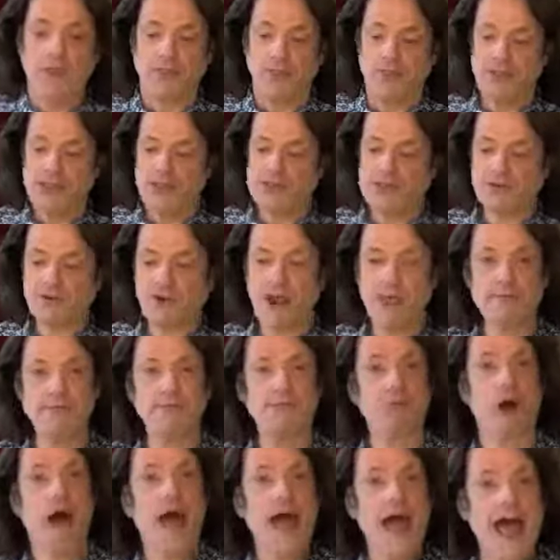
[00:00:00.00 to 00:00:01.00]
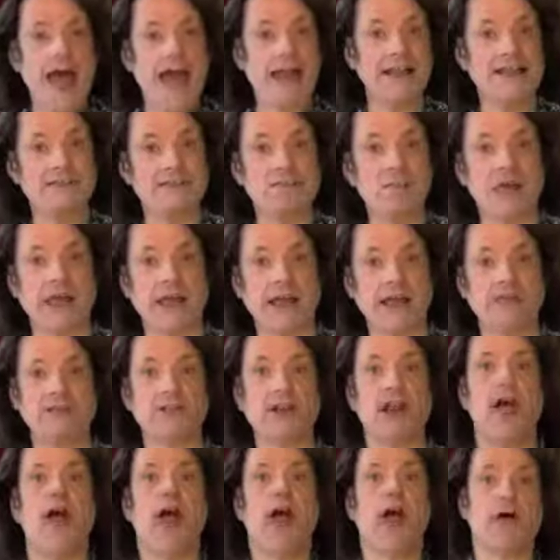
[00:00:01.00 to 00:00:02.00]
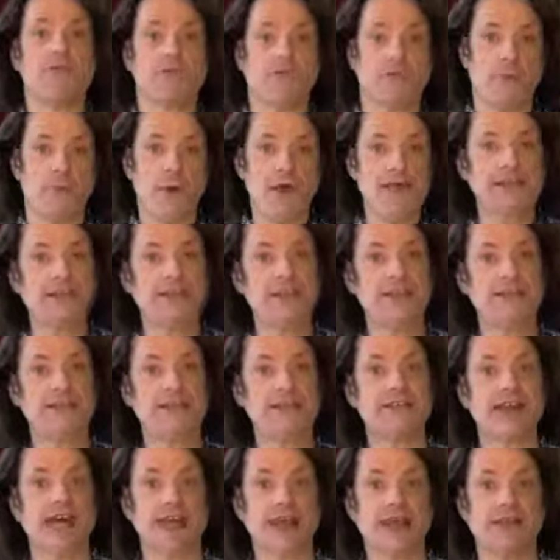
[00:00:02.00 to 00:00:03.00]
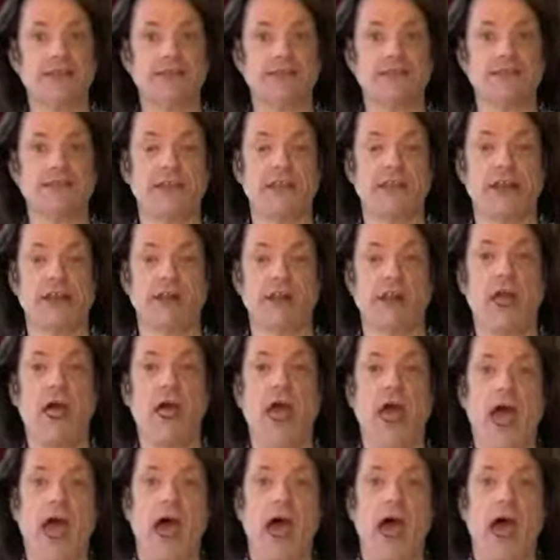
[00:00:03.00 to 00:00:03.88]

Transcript: These grapes were hand-picked, fermented in stainless steel